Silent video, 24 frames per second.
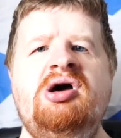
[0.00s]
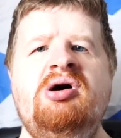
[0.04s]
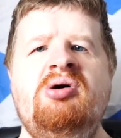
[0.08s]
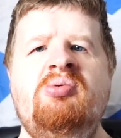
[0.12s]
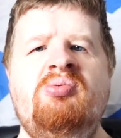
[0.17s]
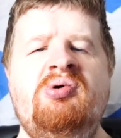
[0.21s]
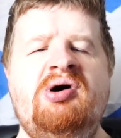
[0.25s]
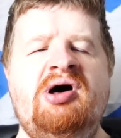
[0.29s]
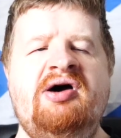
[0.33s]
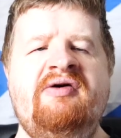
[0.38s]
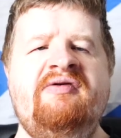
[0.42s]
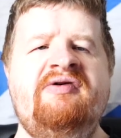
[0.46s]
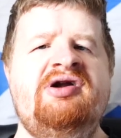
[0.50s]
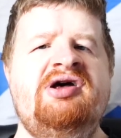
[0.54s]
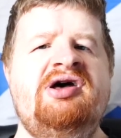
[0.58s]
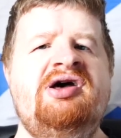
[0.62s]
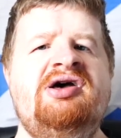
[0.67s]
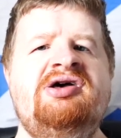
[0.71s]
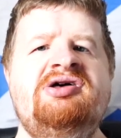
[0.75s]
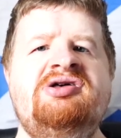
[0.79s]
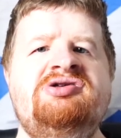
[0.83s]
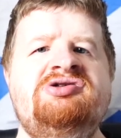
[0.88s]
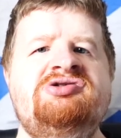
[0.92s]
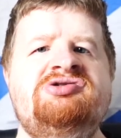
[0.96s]
whatever it
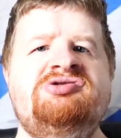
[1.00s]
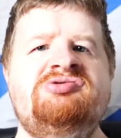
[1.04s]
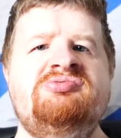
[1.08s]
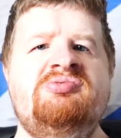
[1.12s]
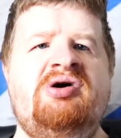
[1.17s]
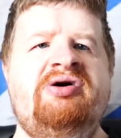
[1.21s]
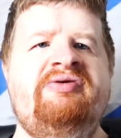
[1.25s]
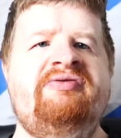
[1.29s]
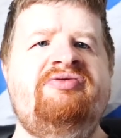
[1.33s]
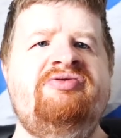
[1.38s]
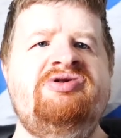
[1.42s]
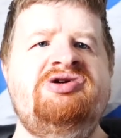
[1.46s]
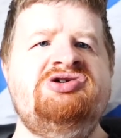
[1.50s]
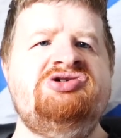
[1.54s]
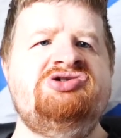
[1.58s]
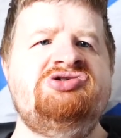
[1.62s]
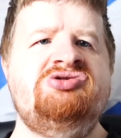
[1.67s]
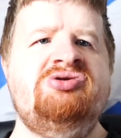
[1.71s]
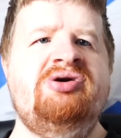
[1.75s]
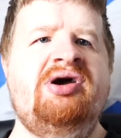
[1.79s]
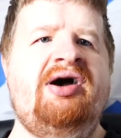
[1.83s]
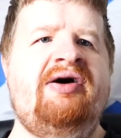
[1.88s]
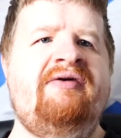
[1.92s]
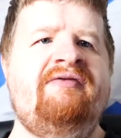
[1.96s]
is whatever reason
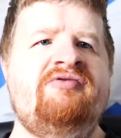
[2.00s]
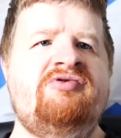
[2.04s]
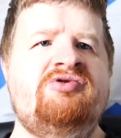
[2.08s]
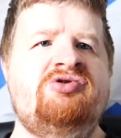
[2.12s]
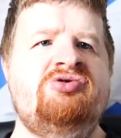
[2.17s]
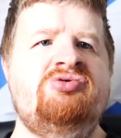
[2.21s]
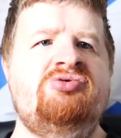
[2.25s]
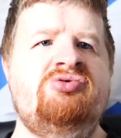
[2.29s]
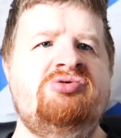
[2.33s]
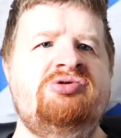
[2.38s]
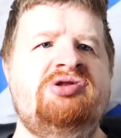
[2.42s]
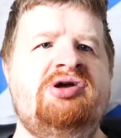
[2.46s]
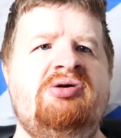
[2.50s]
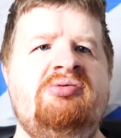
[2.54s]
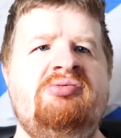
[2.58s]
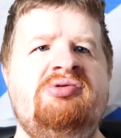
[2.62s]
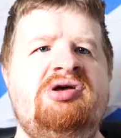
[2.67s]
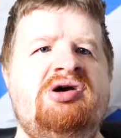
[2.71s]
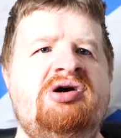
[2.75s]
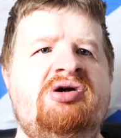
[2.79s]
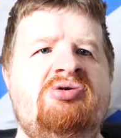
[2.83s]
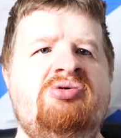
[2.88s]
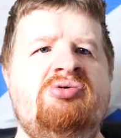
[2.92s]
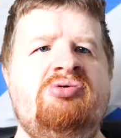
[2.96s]
you have to go down
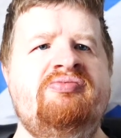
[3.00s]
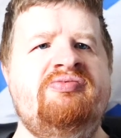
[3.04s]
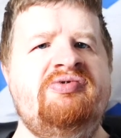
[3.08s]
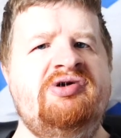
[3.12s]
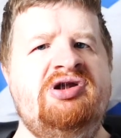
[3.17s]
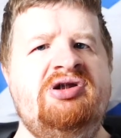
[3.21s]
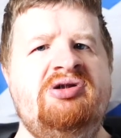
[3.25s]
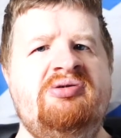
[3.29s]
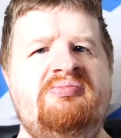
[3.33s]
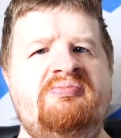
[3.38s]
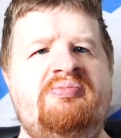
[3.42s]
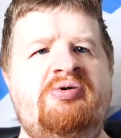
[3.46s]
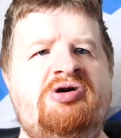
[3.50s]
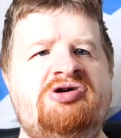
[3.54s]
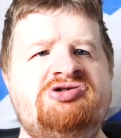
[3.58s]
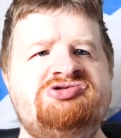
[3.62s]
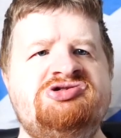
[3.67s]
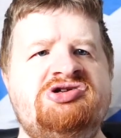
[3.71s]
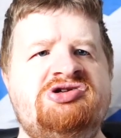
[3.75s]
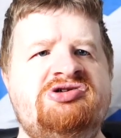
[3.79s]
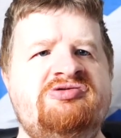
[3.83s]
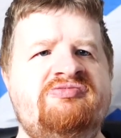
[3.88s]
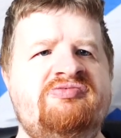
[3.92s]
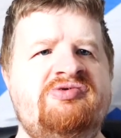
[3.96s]
there open
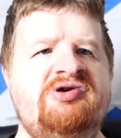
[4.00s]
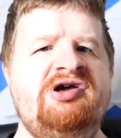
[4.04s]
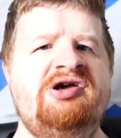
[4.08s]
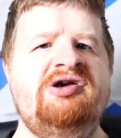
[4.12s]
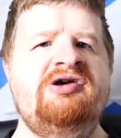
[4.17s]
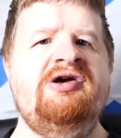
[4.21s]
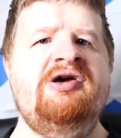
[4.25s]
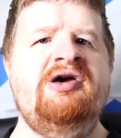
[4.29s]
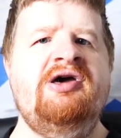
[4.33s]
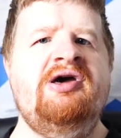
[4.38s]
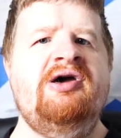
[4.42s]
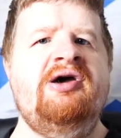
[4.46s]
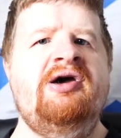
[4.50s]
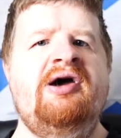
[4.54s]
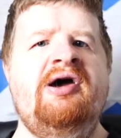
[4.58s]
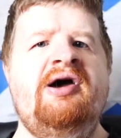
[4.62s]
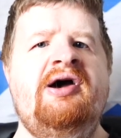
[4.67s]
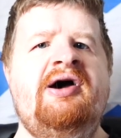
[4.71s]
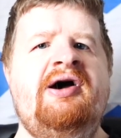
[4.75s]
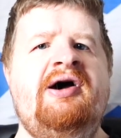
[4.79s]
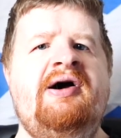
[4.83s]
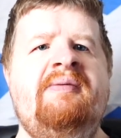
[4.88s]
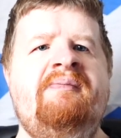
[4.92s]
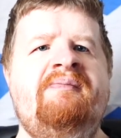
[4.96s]
positive way
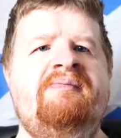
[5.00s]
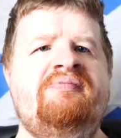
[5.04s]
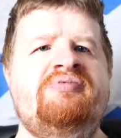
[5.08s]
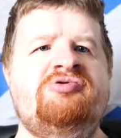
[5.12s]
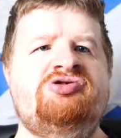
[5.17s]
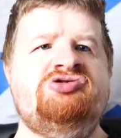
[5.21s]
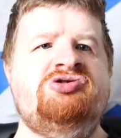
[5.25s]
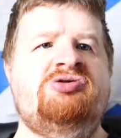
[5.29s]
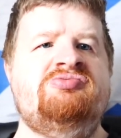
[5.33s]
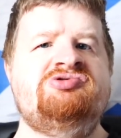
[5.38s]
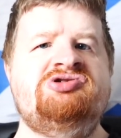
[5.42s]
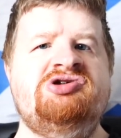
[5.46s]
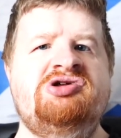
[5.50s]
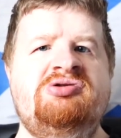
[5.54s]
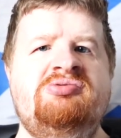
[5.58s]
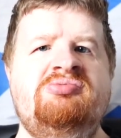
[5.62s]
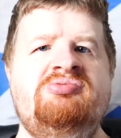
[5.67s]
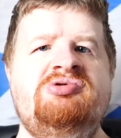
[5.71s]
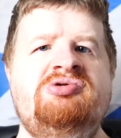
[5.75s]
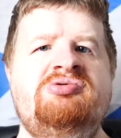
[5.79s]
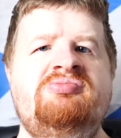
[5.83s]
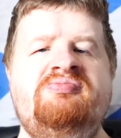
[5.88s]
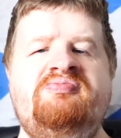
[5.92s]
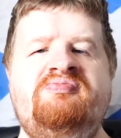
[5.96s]
um, because obviously they
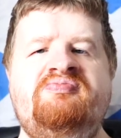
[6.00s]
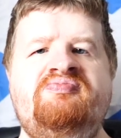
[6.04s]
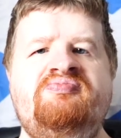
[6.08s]
would